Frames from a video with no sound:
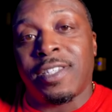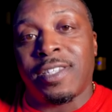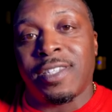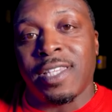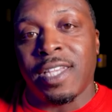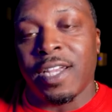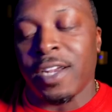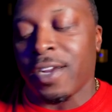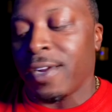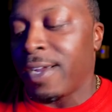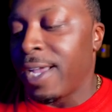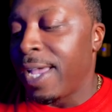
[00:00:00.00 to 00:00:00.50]

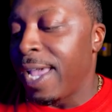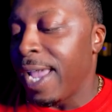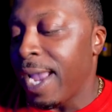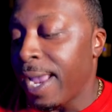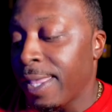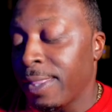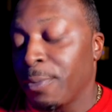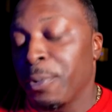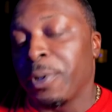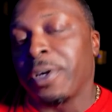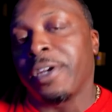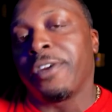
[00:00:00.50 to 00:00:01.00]
sear, and
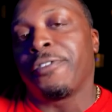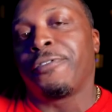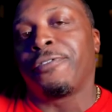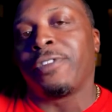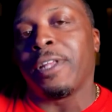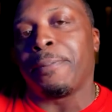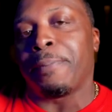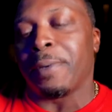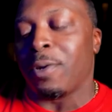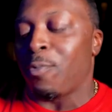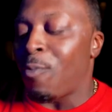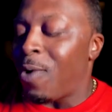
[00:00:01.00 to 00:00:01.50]
then we're going to
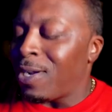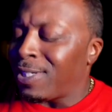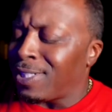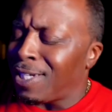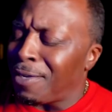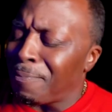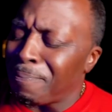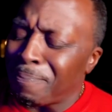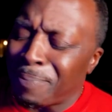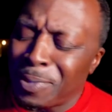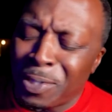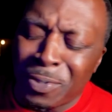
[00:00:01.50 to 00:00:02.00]
flip it. And watch how
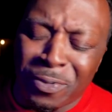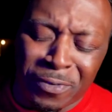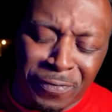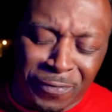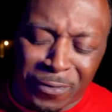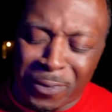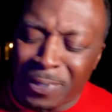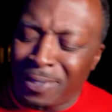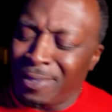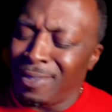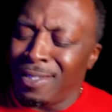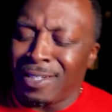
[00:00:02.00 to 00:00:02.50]

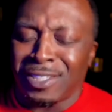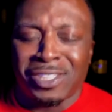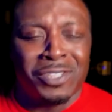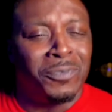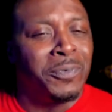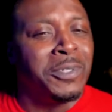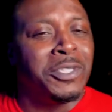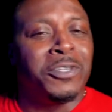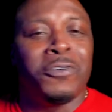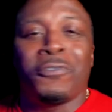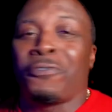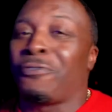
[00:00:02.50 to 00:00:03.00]
beautiful it looks
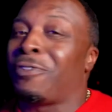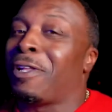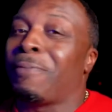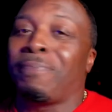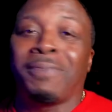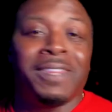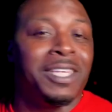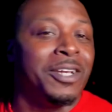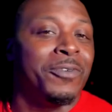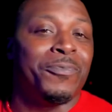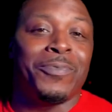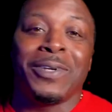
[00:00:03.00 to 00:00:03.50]
when you flip
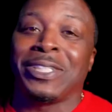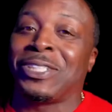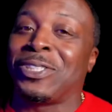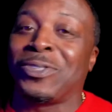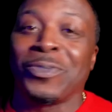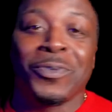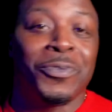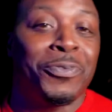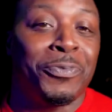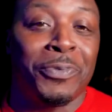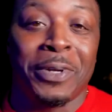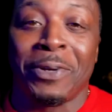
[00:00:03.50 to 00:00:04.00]
the
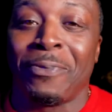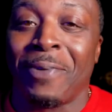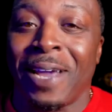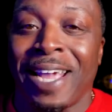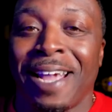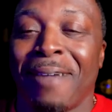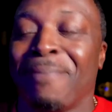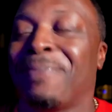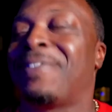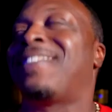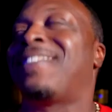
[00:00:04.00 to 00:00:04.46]
original 3-way. I'm